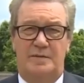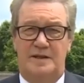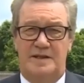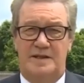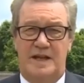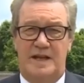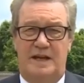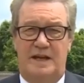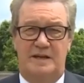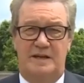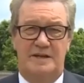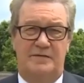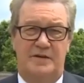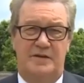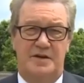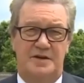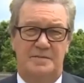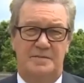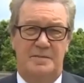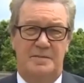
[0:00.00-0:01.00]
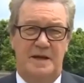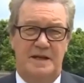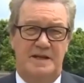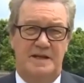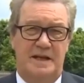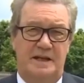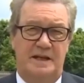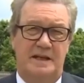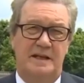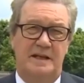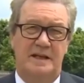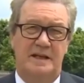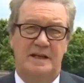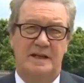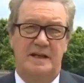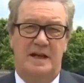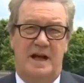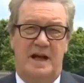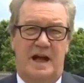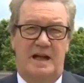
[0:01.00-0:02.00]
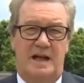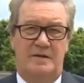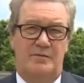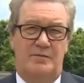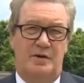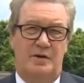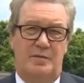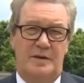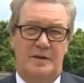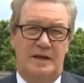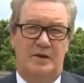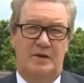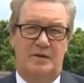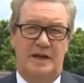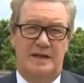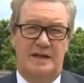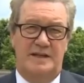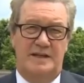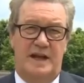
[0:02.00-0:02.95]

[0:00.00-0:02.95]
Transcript: It's had its first meeting, and we'll be looking